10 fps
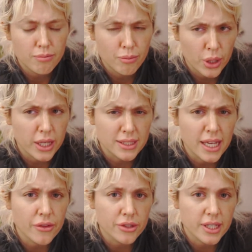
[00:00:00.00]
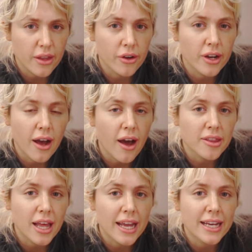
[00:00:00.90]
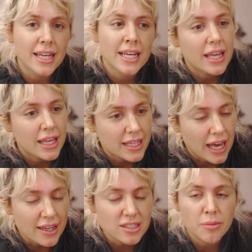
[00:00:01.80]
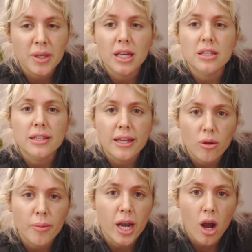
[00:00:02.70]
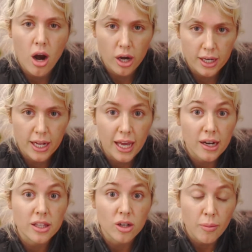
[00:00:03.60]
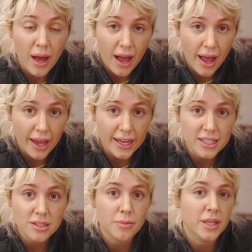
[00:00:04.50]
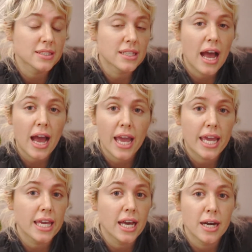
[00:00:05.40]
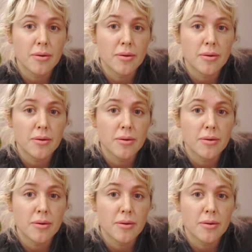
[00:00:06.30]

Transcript: putting it together and online, it got to be a little bit hard and I got a little behind because I